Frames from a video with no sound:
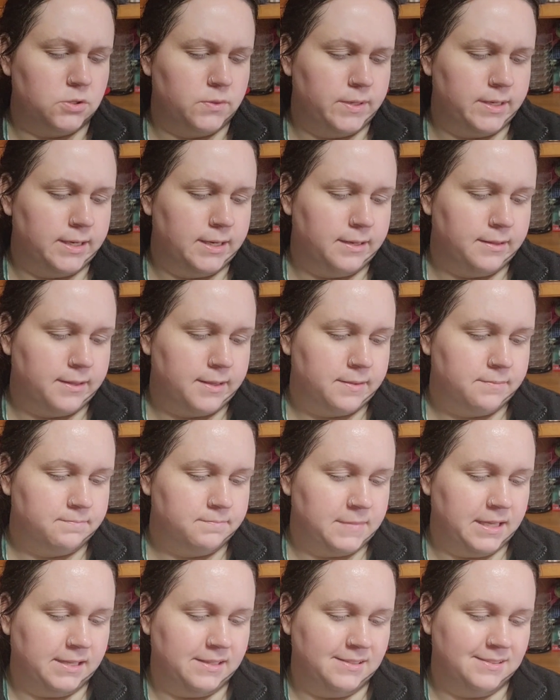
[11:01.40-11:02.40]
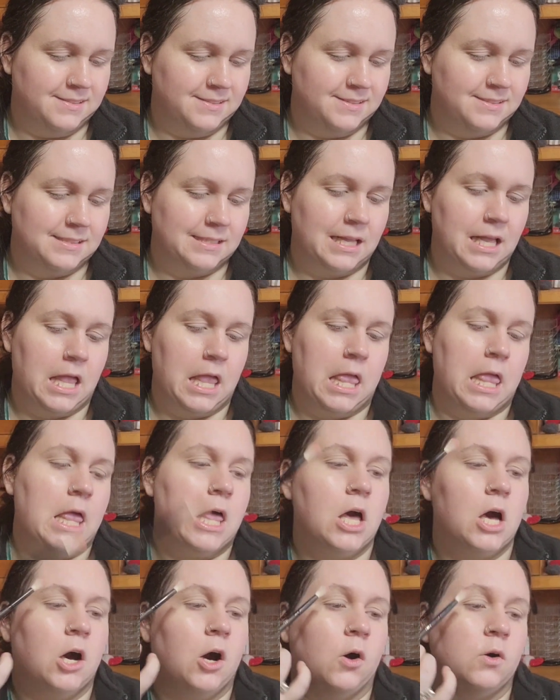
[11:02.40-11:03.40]
doing anything?
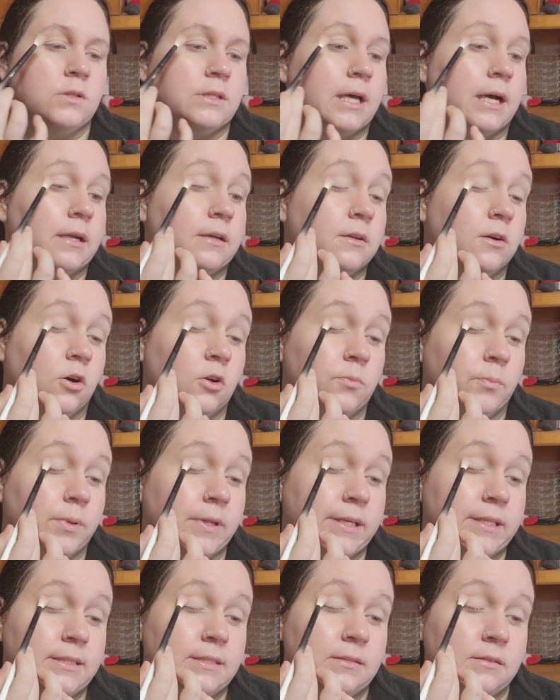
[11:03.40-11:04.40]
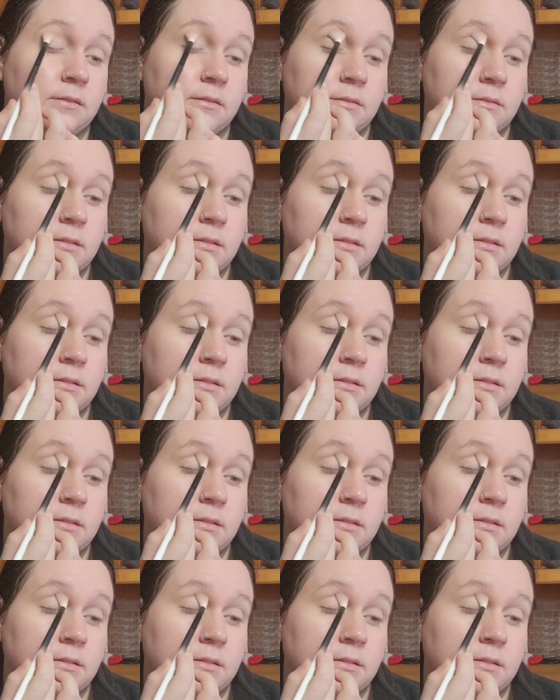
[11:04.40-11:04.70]
Hold on. Hold, please.